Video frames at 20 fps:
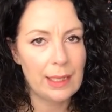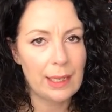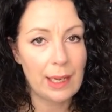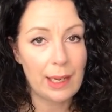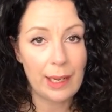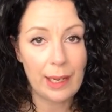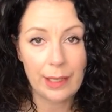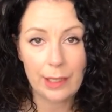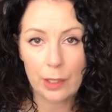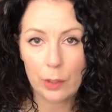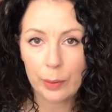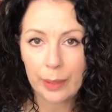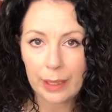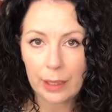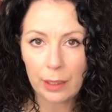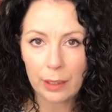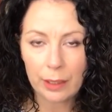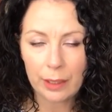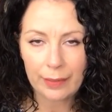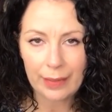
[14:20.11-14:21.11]
I had a quick
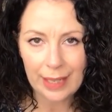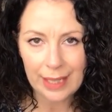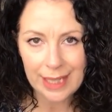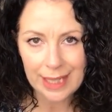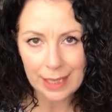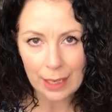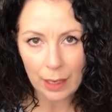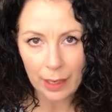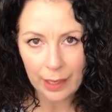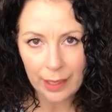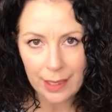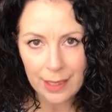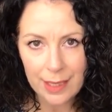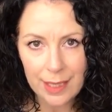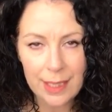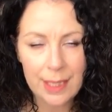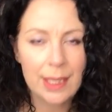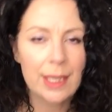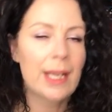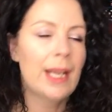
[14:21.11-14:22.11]
look at their
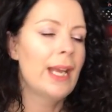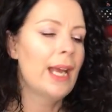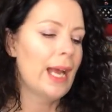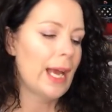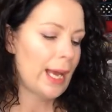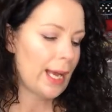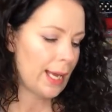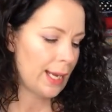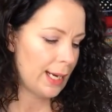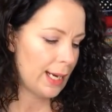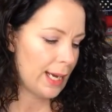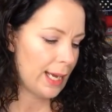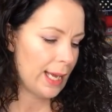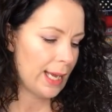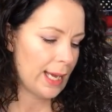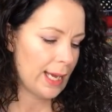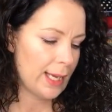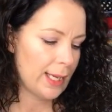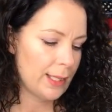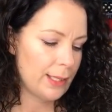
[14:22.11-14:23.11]
site, and I
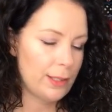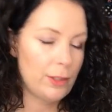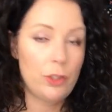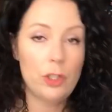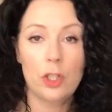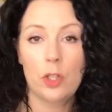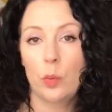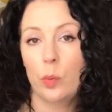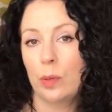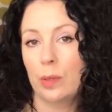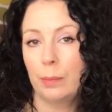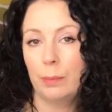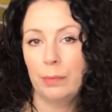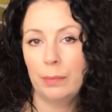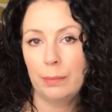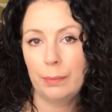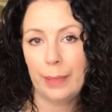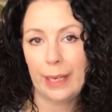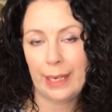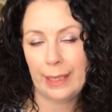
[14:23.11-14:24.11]
had just one
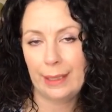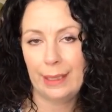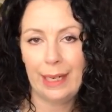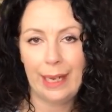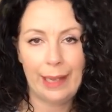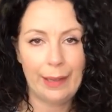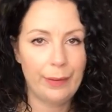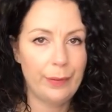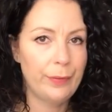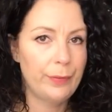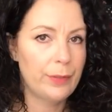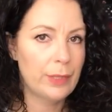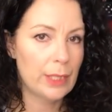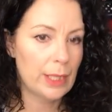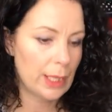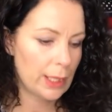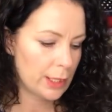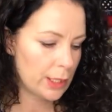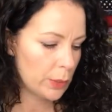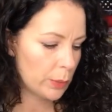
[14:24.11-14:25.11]
pattern left
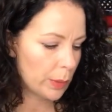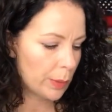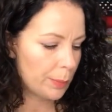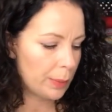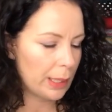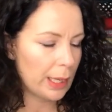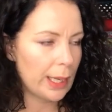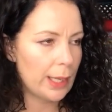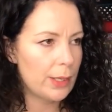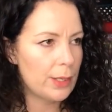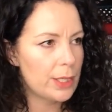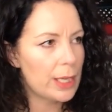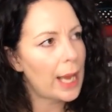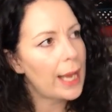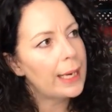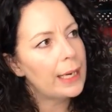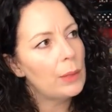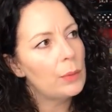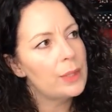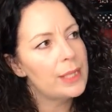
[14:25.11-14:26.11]
to upload,
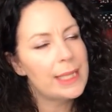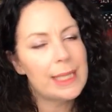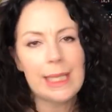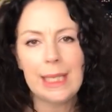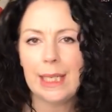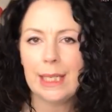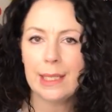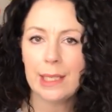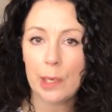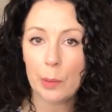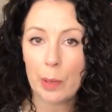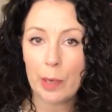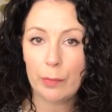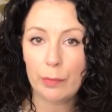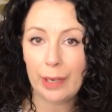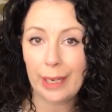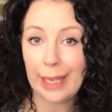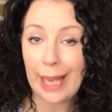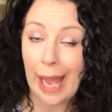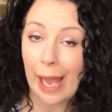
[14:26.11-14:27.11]
and it was the Sew Over
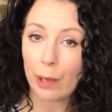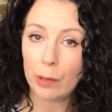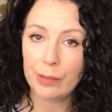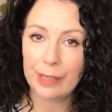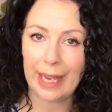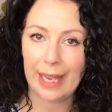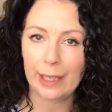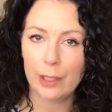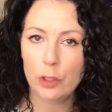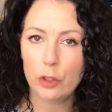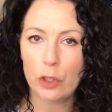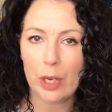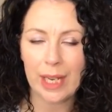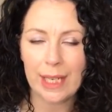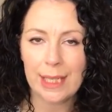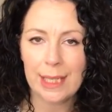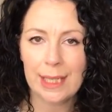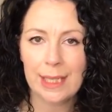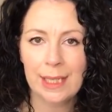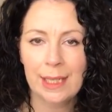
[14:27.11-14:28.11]
It Cowl neck
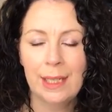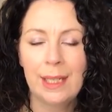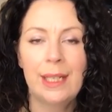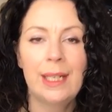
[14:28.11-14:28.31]
dress,